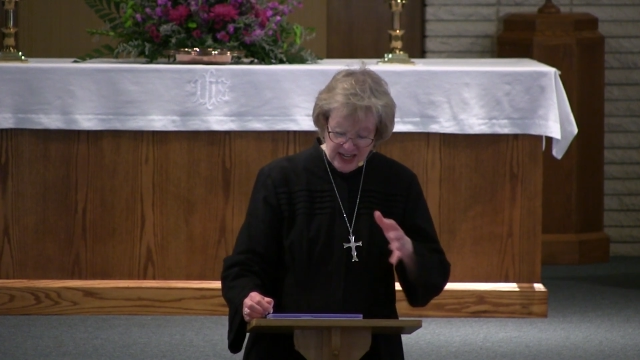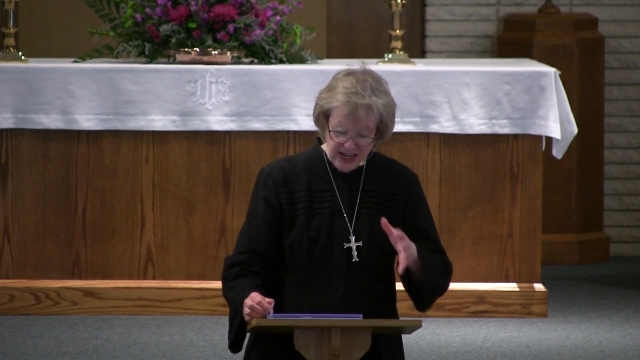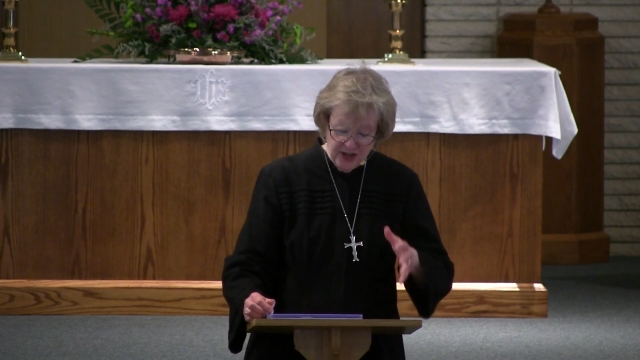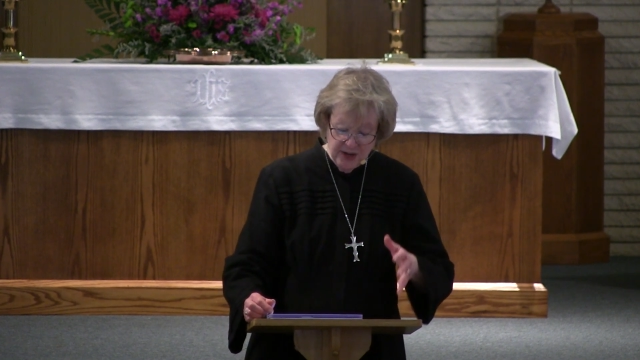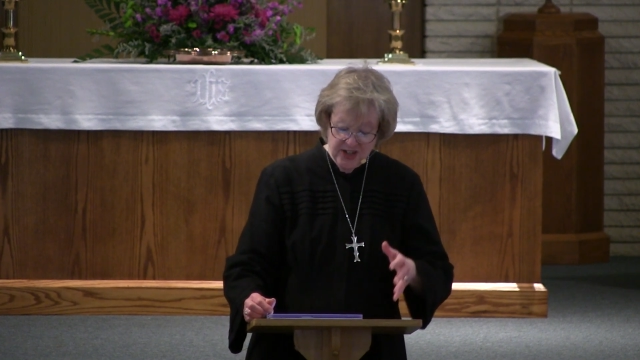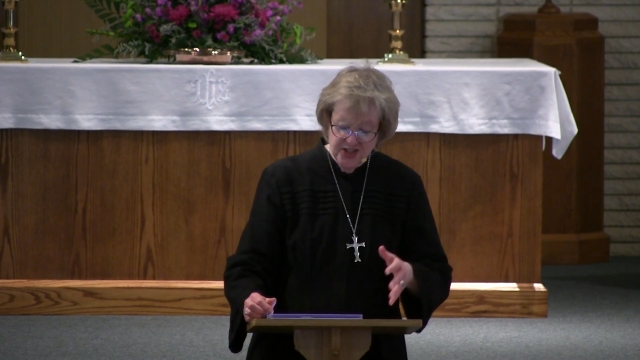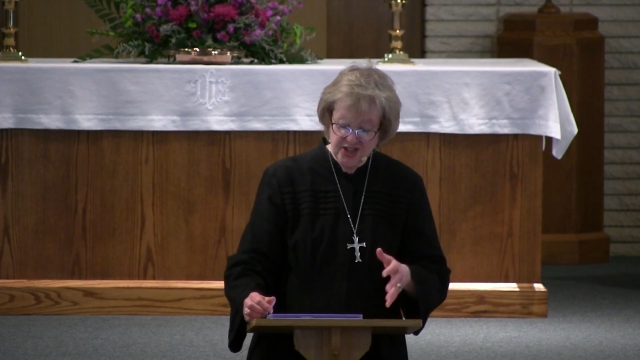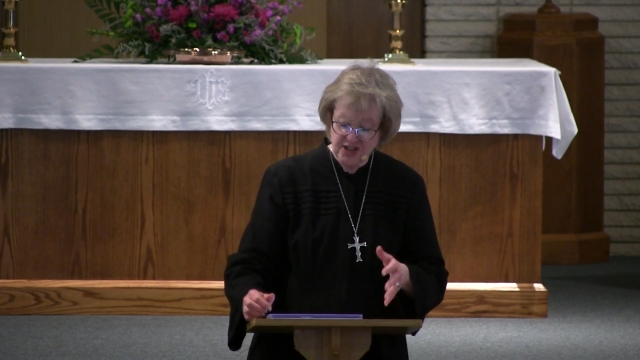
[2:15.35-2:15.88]
a
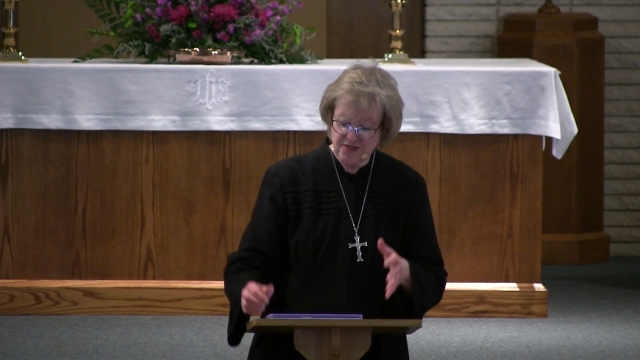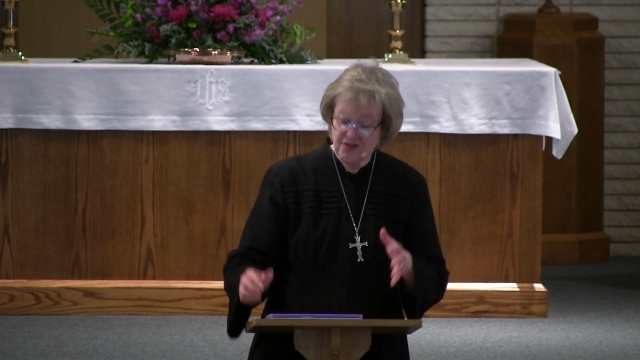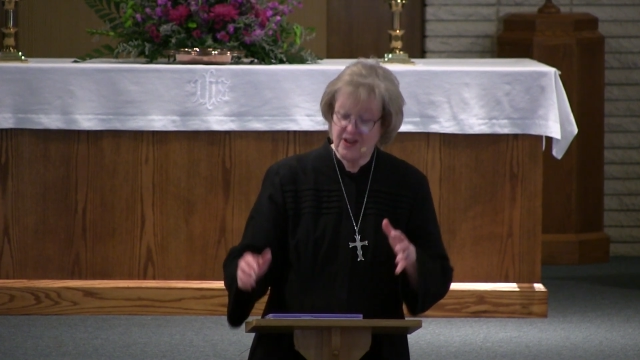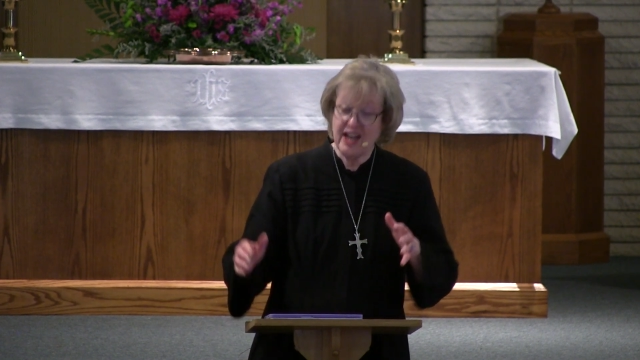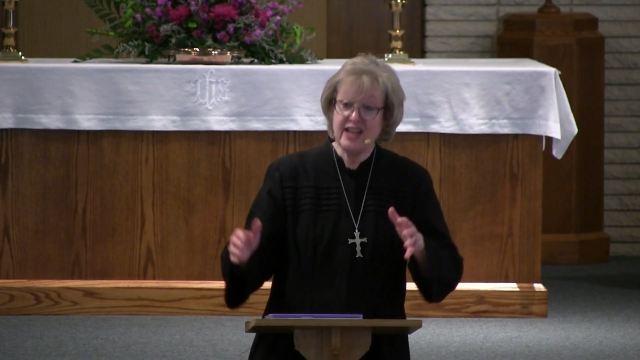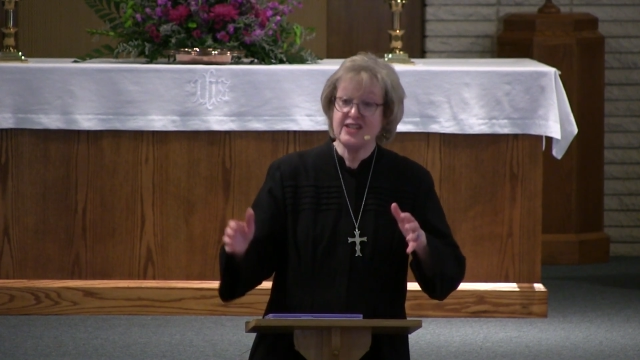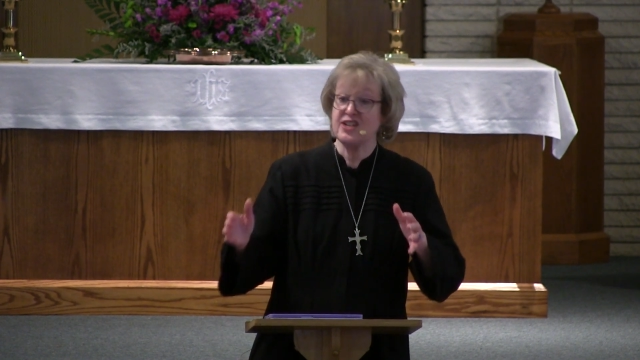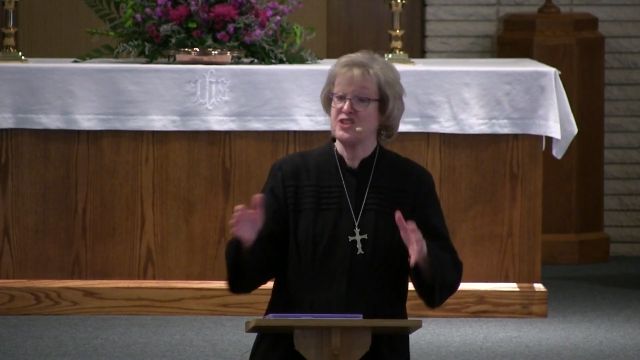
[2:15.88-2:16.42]
Christian
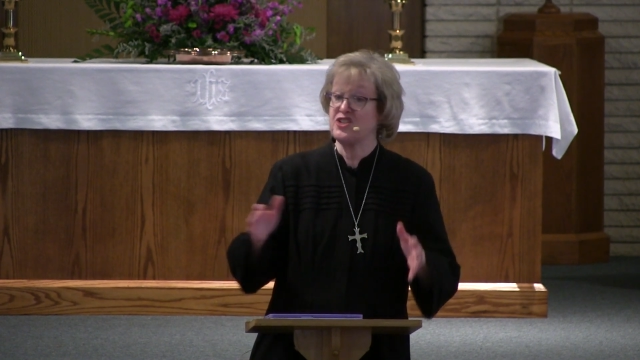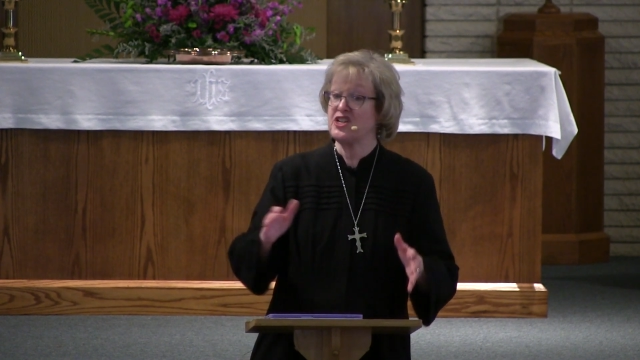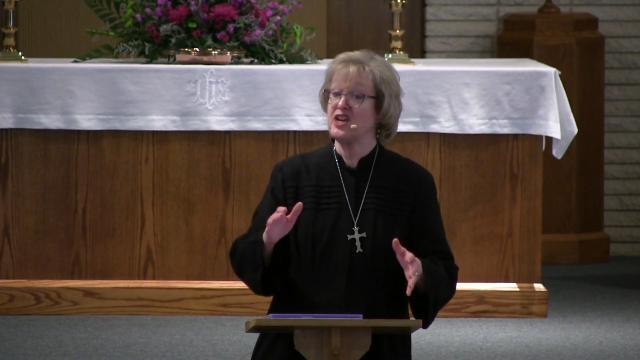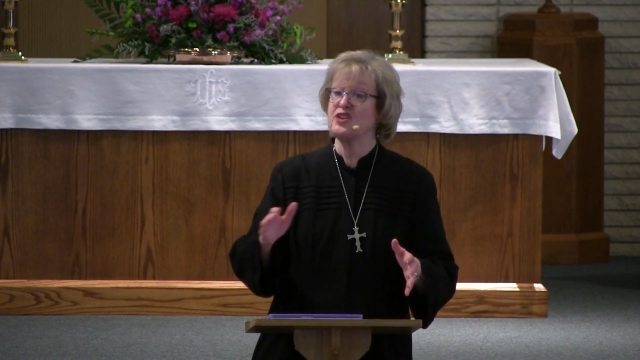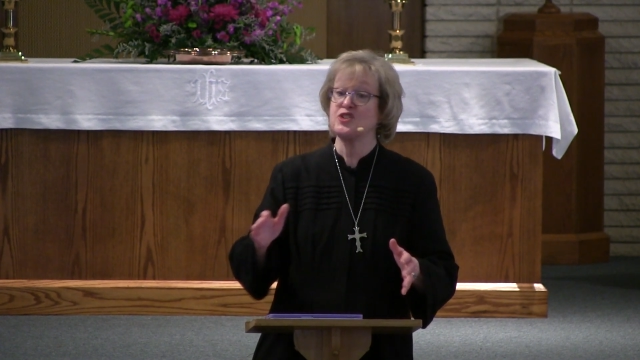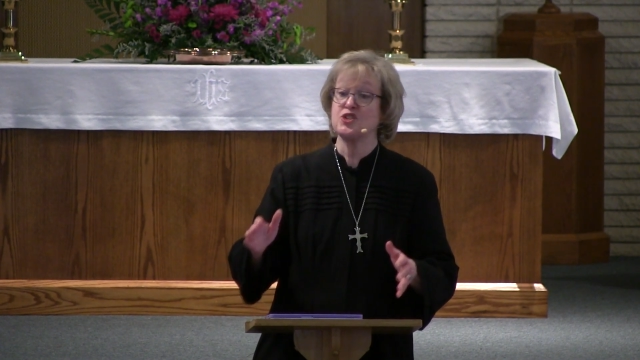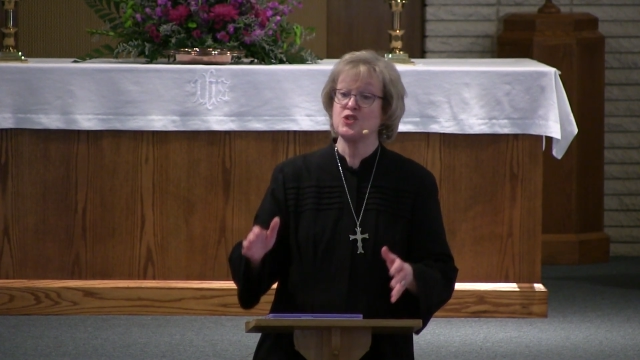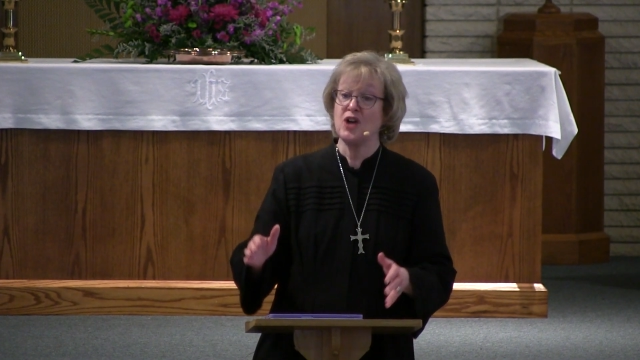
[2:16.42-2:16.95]
friend and
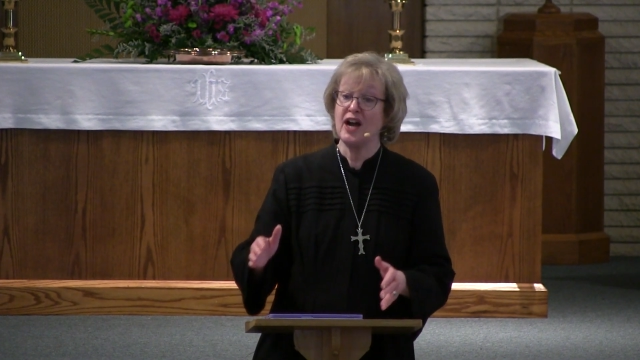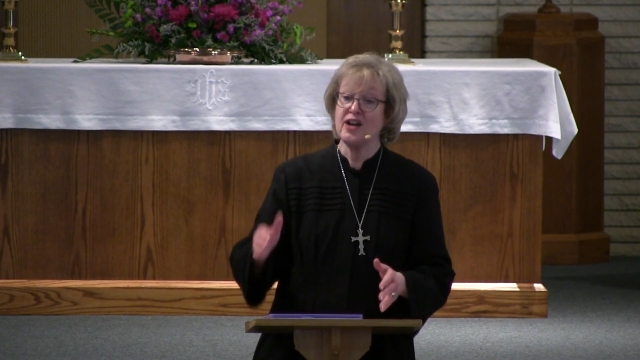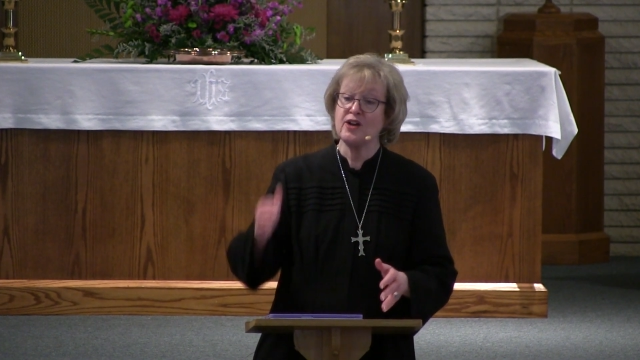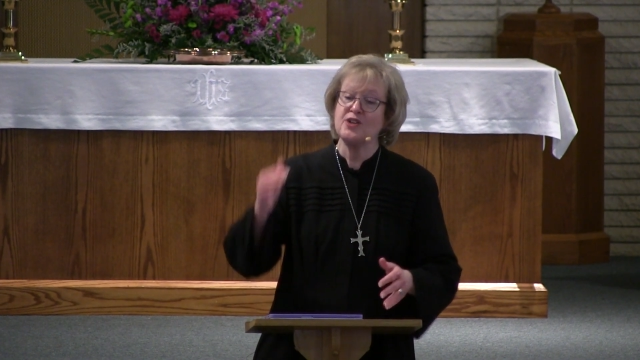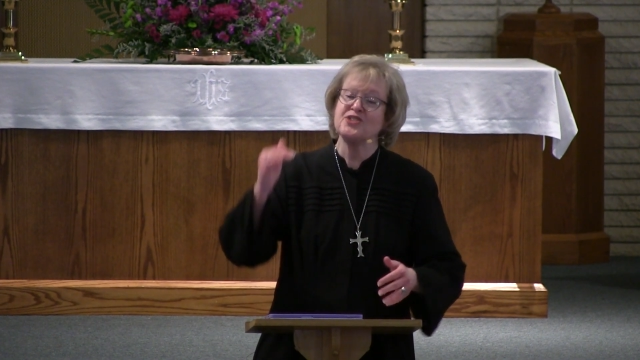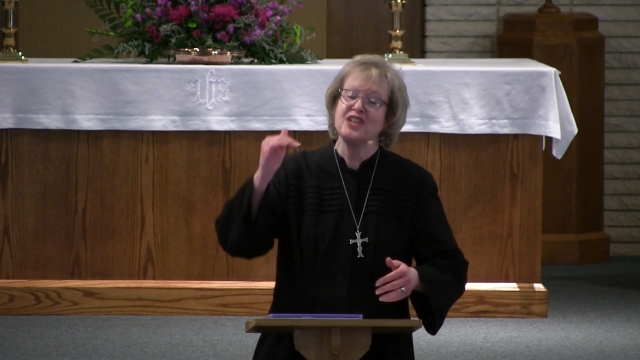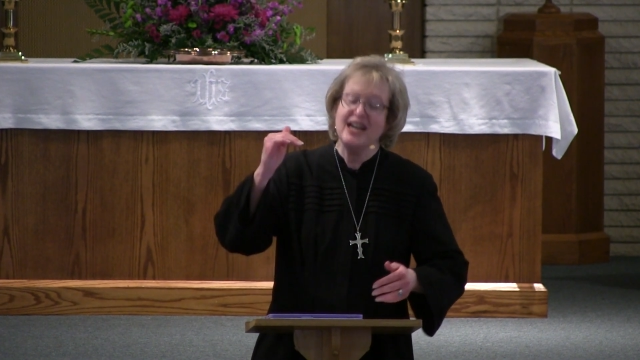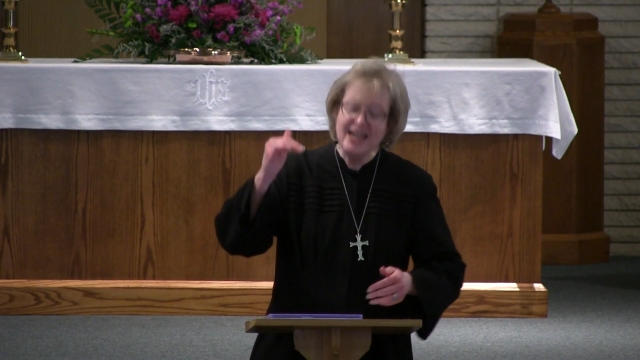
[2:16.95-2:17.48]
share
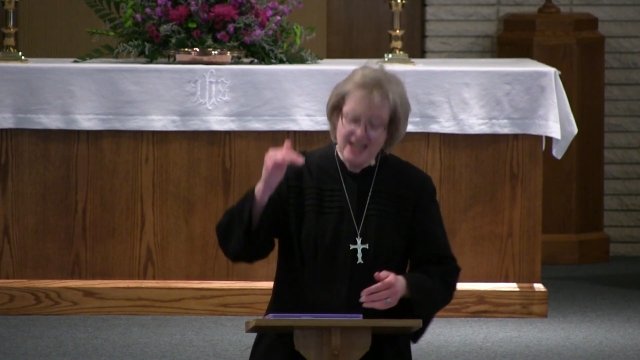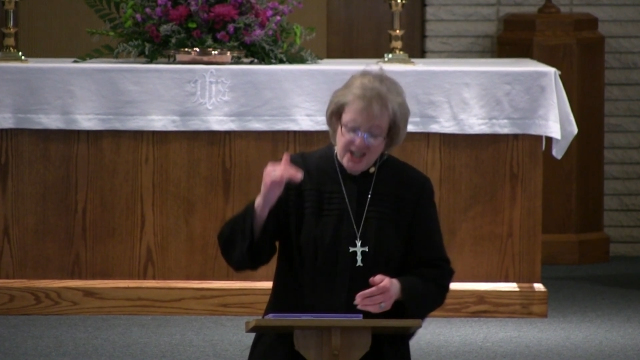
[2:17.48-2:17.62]
struggles,